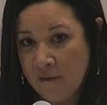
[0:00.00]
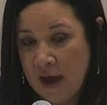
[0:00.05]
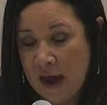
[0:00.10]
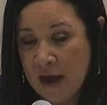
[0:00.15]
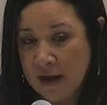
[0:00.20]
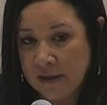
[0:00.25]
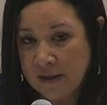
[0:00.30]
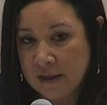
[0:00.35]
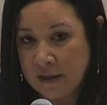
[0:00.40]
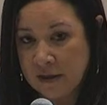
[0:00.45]

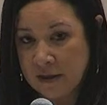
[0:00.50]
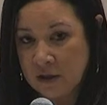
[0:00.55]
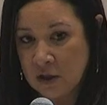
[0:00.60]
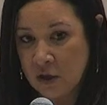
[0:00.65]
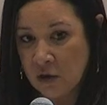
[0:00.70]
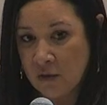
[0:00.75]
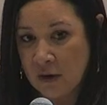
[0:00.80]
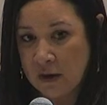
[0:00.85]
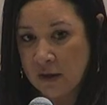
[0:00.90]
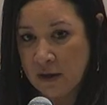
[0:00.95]
access to
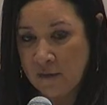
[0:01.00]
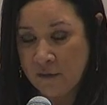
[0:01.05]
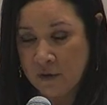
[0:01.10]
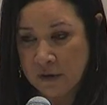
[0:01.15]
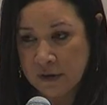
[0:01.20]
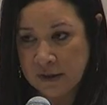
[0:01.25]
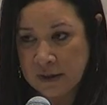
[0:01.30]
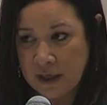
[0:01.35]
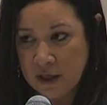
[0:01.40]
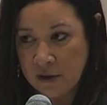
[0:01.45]
grade level
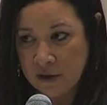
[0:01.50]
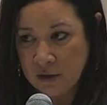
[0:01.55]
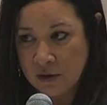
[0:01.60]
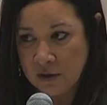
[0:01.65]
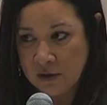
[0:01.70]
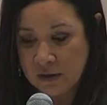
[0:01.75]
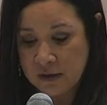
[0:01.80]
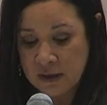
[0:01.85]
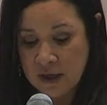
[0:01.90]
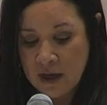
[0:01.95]

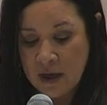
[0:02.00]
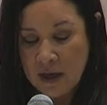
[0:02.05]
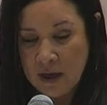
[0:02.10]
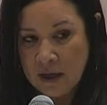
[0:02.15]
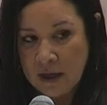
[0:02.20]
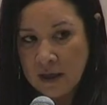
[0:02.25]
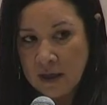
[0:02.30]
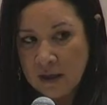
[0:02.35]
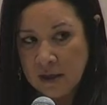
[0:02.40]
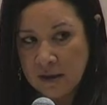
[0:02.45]
standards
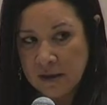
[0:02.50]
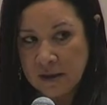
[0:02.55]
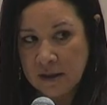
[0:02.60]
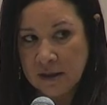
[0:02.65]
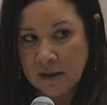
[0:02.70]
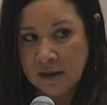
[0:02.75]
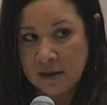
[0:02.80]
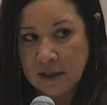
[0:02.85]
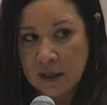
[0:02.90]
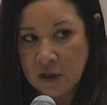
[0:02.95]
is
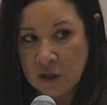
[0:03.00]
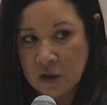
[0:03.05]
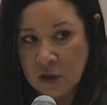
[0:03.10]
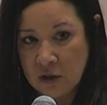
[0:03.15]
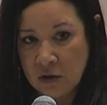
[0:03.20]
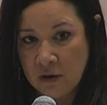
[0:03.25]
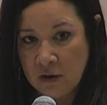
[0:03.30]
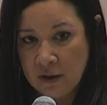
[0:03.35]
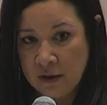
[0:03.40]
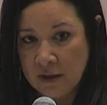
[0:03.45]

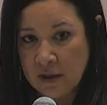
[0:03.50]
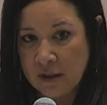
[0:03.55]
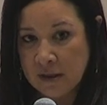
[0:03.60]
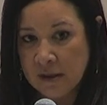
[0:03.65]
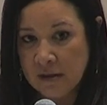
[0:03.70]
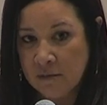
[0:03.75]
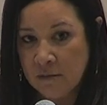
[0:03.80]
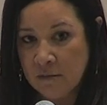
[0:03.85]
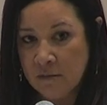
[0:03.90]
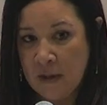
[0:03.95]
essential in
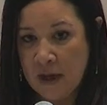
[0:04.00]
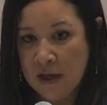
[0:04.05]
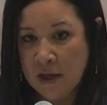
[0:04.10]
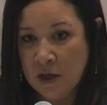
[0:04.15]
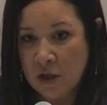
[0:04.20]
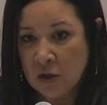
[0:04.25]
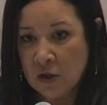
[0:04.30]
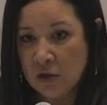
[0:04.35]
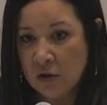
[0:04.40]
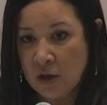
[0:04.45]
us
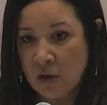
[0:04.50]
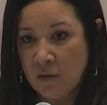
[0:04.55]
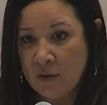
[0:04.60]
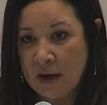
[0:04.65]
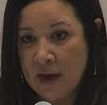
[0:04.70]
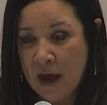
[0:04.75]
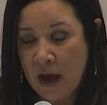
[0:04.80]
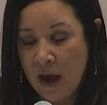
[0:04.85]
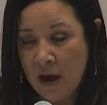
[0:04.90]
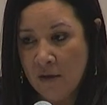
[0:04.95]
making sure that we
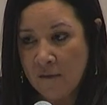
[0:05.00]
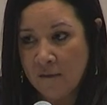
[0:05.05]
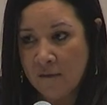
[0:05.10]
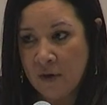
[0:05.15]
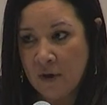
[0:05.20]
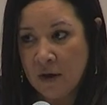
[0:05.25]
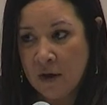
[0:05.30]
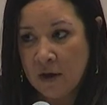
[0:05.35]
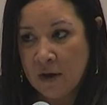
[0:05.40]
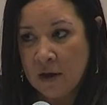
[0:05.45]
have
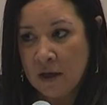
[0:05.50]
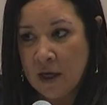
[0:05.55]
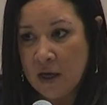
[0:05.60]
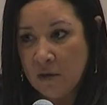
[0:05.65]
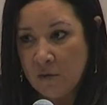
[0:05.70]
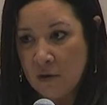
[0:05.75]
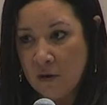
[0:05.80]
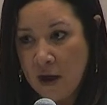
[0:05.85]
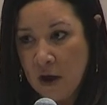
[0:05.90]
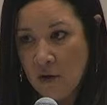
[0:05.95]

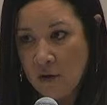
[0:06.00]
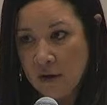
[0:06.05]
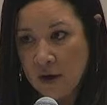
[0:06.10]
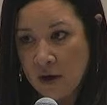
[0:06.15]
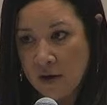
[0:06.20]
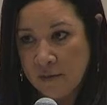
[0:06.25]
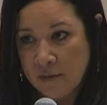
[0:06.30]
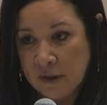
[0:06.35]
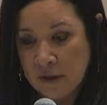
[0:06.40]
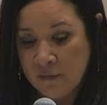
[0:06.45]
equal
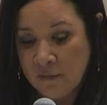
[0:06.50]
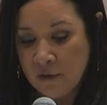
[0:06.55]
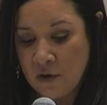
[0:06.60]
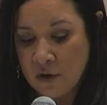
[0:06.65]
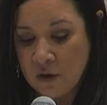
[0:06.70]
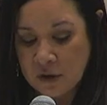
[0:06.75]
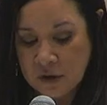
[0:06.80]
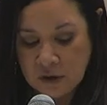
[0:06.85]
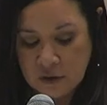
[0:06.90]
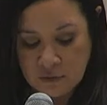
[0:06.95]
outcomes for
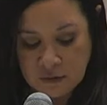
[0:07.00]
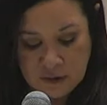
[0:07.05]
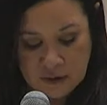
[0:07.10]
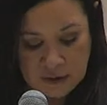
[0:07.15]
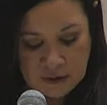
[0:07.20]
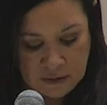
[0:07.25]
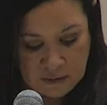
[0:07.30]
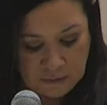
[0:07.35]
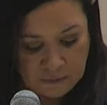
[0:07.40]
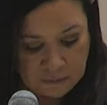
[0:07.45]
our
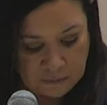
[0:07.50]
students.